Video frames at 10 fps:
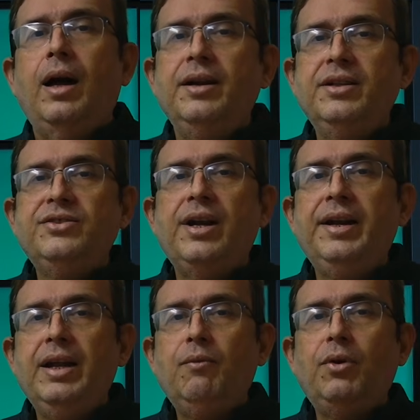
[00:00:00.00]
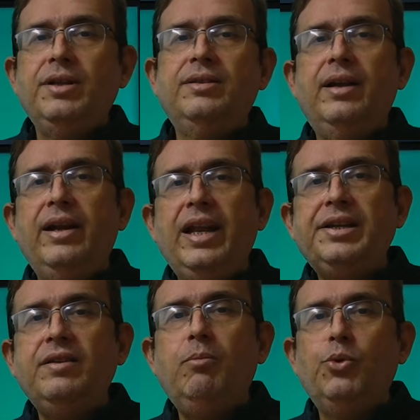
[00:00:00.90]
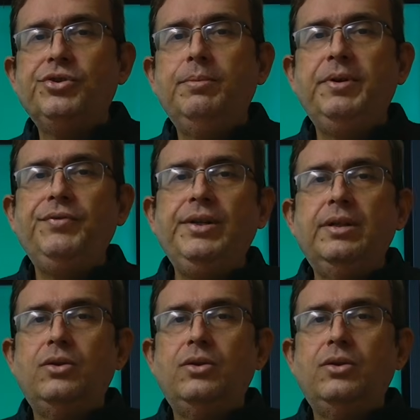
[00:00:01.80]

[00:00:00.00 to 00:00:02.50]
understanding what is the relative motion between